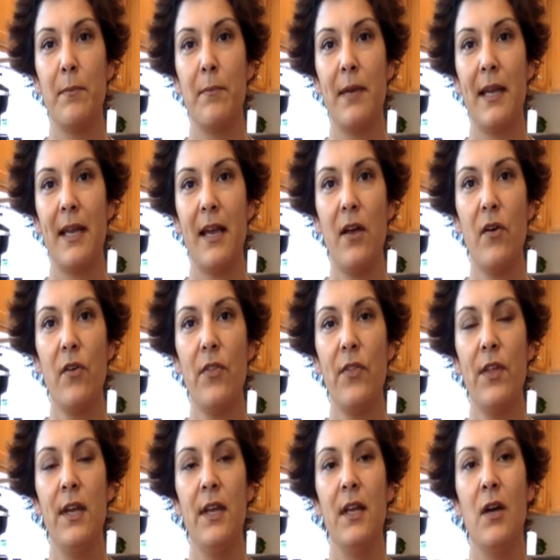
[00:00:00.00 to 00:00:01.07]
and my health?
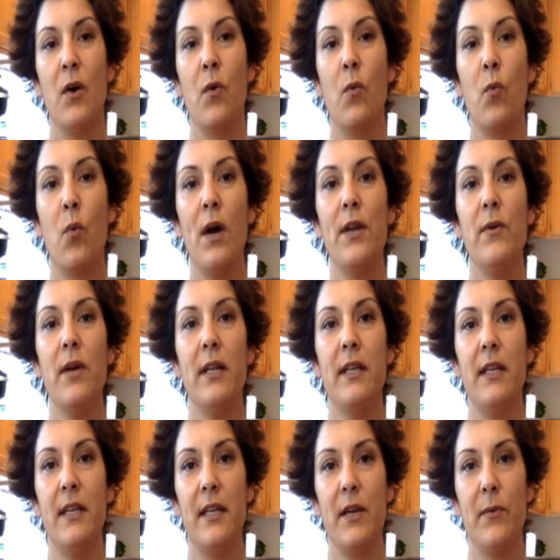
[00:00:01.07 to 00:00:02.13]
What do I
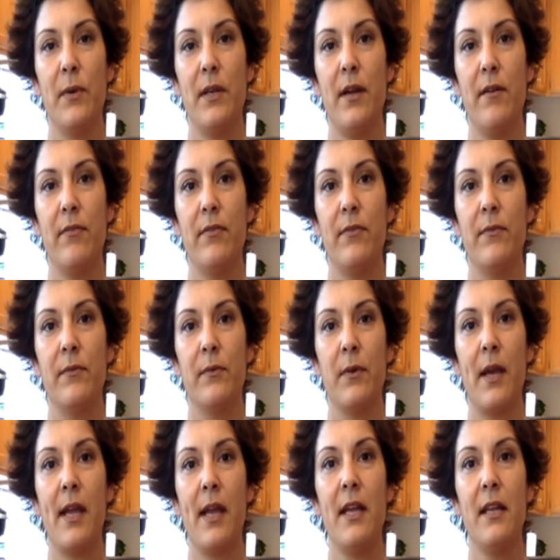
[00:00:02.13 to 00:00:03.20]
need to get rid of,
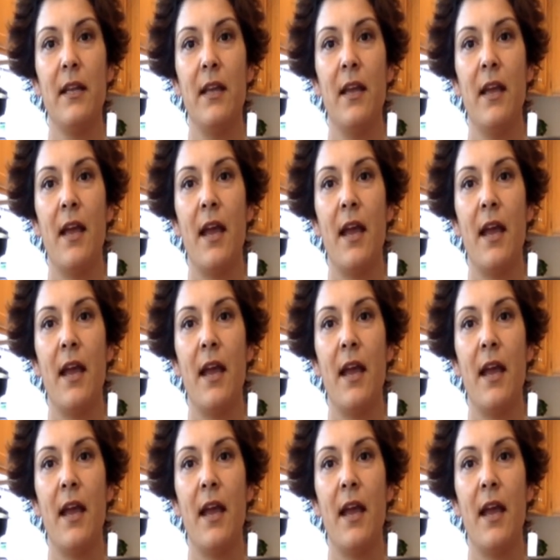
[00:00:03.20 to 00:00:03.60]
right?